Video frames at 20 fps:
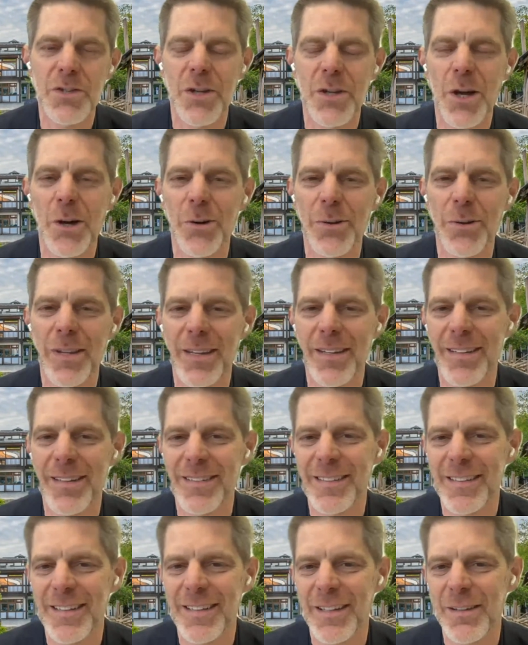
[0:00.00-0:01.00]
please know
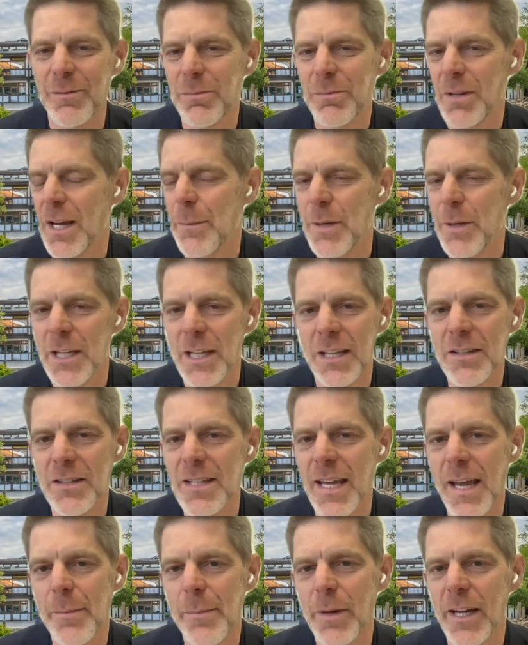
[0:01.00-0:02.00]
that
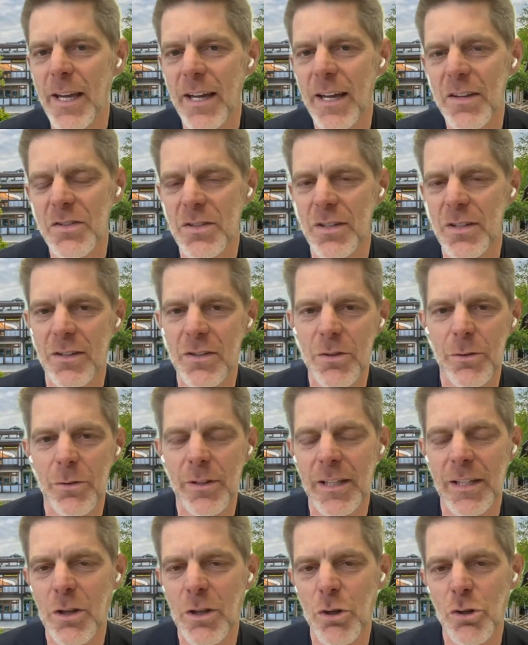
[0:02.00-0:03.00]
coming into MIS
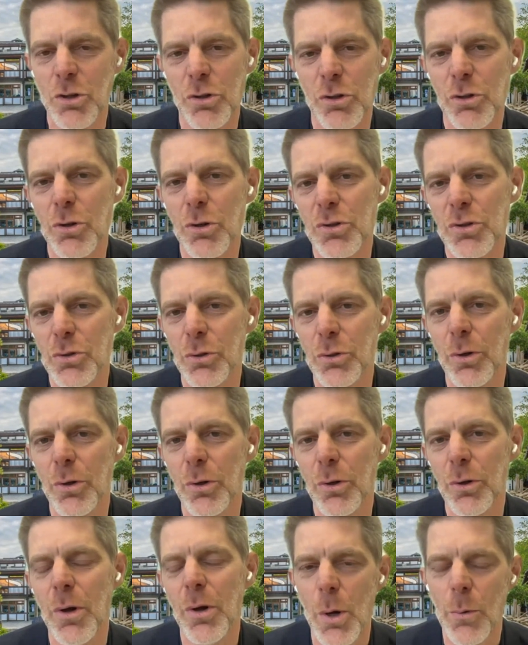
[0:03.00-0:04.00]
and certainly in the junior
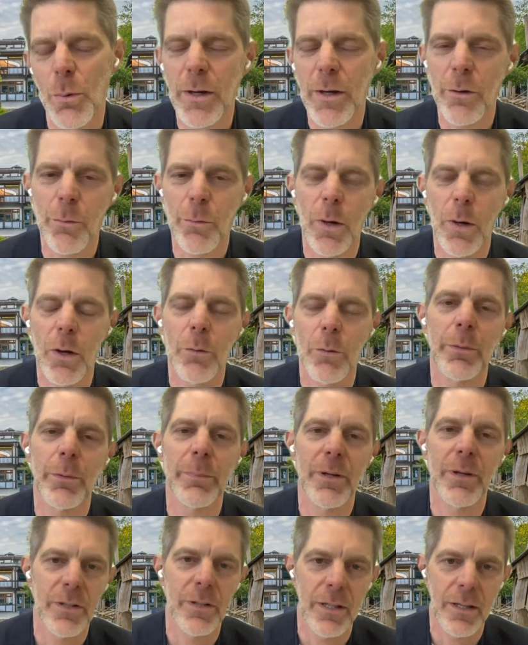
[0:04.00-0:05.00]
school, we are
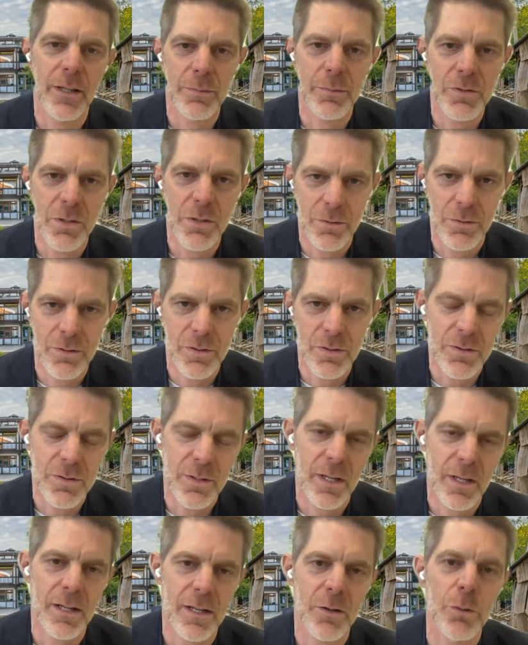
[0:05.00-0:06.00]
well prepared to help
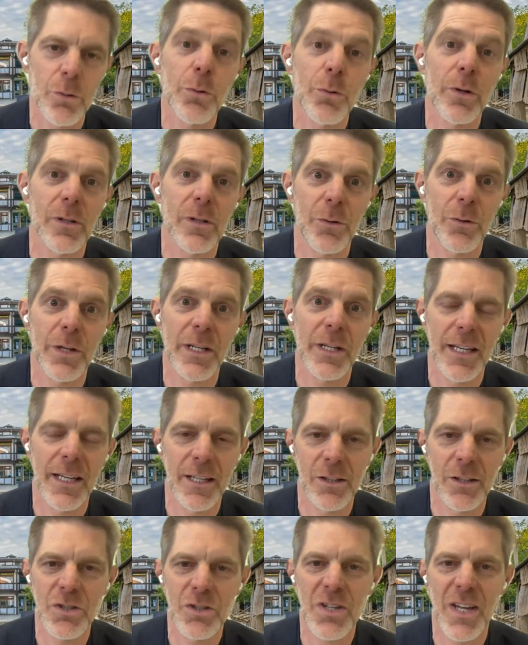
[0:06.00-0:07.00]
students who are
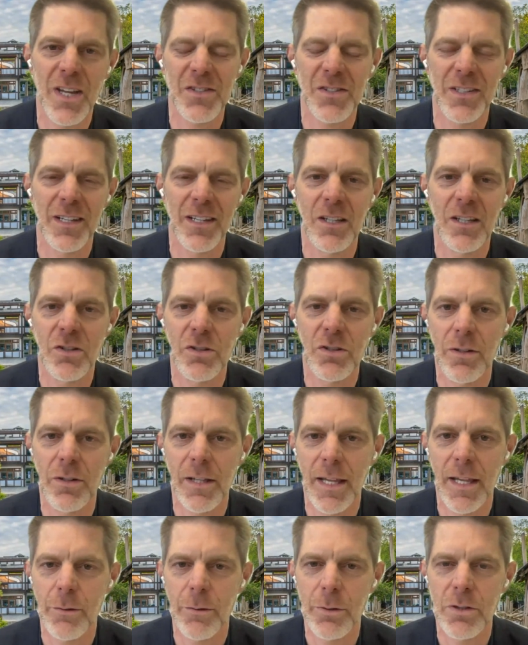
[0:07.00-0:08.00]
learning English as an
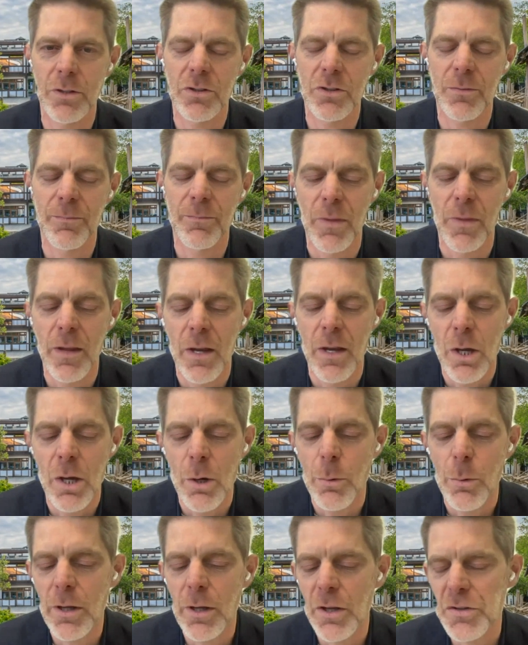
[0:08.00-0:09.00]
additional language.
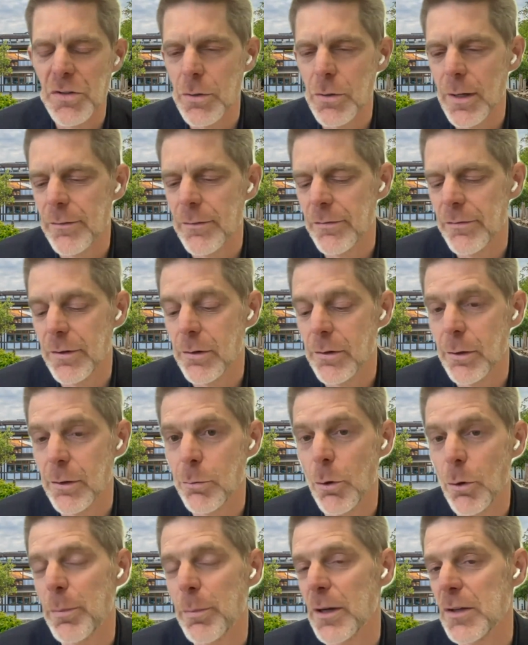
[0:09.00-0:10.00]
We also have a
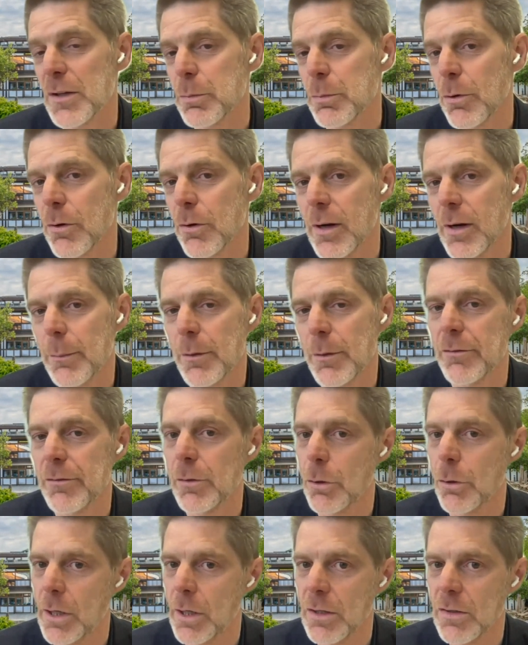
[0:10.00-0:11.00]
very robust
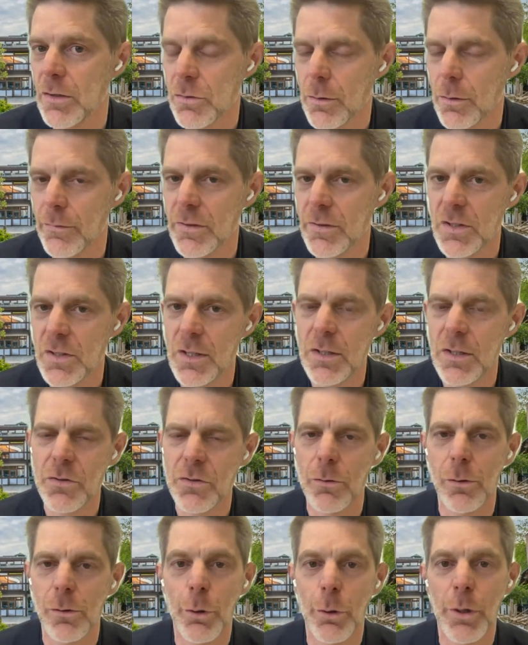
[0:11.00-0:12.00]
program of learning
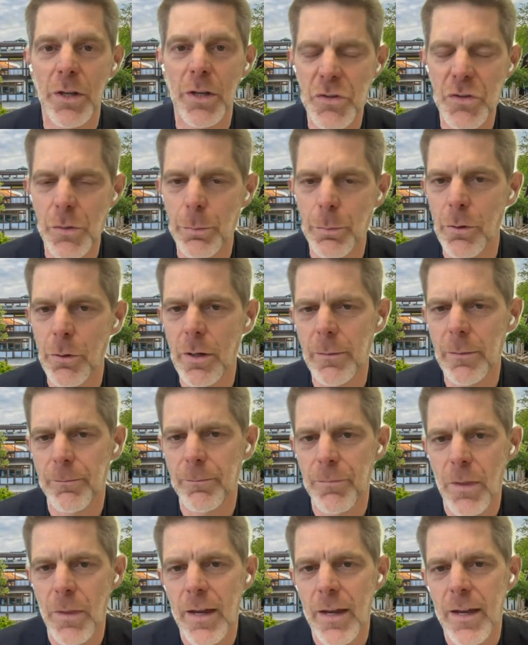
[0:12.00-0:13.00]
services or learning
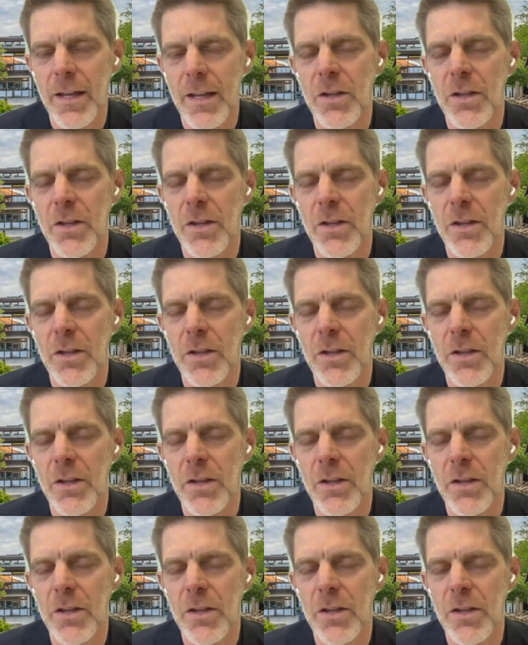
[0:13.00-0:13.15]
support.